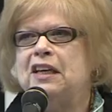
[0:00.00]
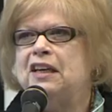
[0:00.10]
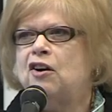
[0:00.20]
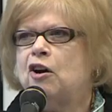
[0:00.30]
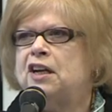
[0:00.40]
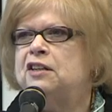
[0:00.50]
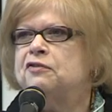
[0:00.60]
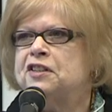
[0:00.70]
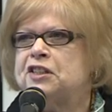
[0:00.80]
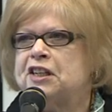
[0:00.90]
in our
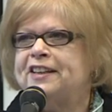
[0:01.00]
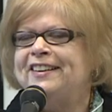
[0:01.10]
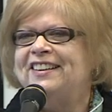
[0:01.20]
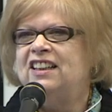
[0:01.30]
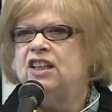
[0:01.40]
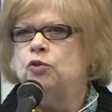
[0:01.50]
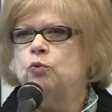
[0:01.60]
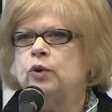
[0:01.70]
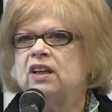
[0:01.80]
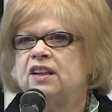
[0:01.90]
infancy, uh,
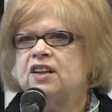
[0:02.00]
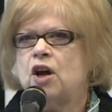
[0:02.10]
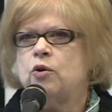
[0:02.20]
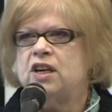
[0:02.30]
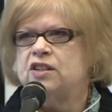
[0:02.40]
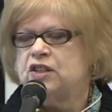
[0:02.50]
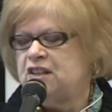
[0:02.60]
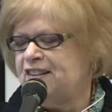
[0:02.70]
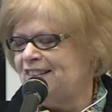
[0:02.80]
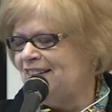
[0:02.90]
in really
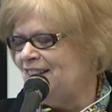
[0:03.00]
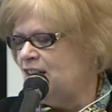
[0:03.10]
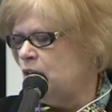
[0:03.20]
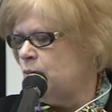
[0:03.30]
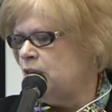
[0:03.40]
cohesing um,